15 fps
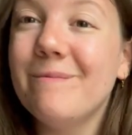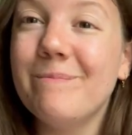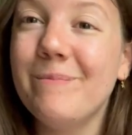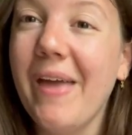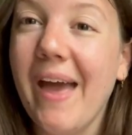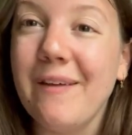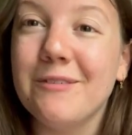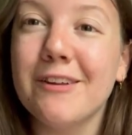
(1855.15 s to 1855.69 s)

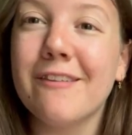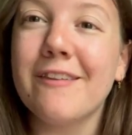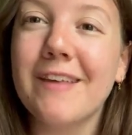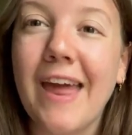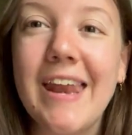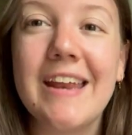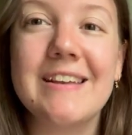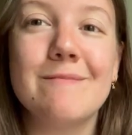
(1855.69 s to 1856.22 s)
yeah, just
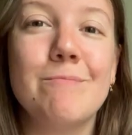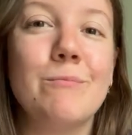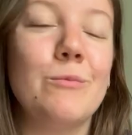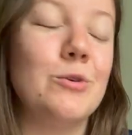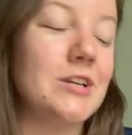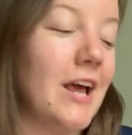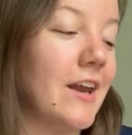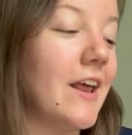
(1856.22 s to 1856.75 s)
get it
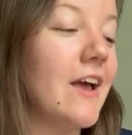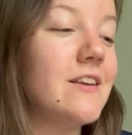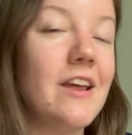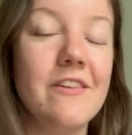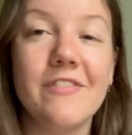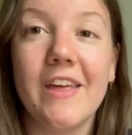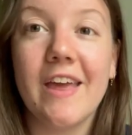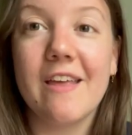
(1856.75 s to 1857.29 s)
more down. I
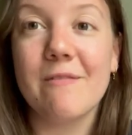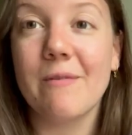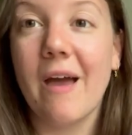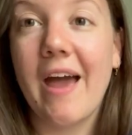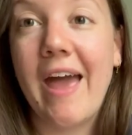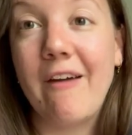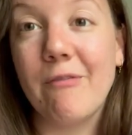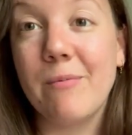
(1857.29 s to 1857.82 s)
don't think I
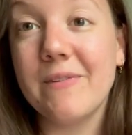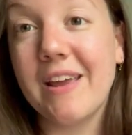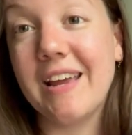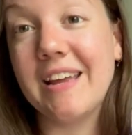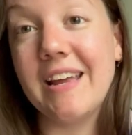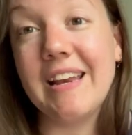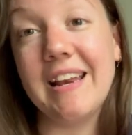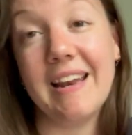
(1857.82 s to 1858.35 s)
have a
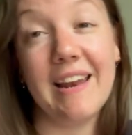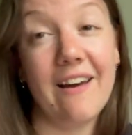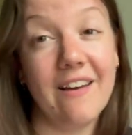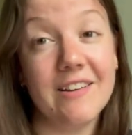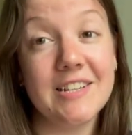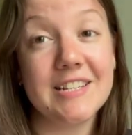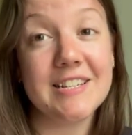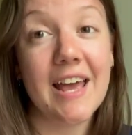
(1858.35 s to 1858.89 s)
particularly
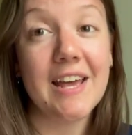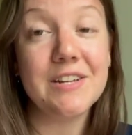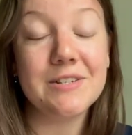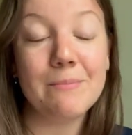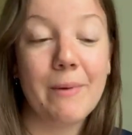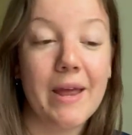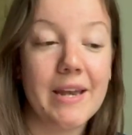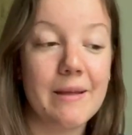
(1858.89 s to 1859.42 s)
large stash
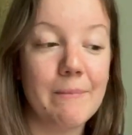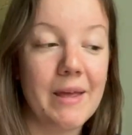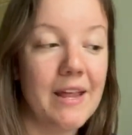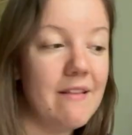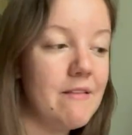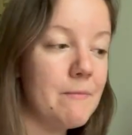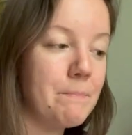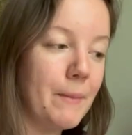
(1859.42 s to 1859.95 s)
by any
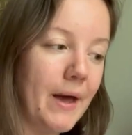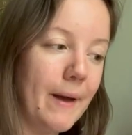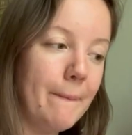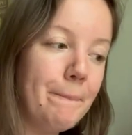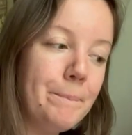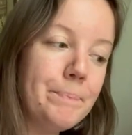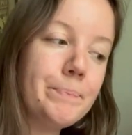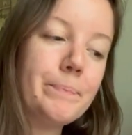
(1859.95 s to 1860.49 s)
means, but
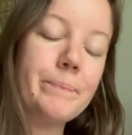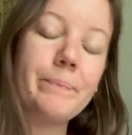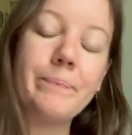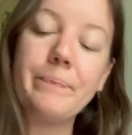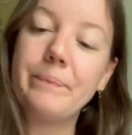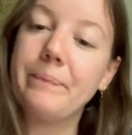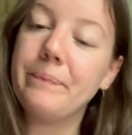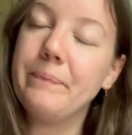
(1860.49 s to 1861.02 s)

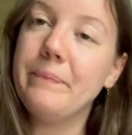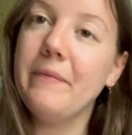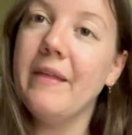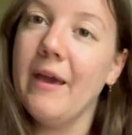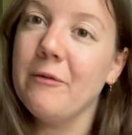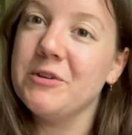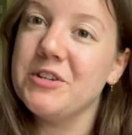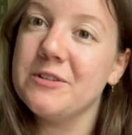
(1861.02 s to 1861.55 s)

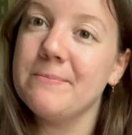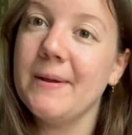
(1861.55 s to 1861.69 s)
it would just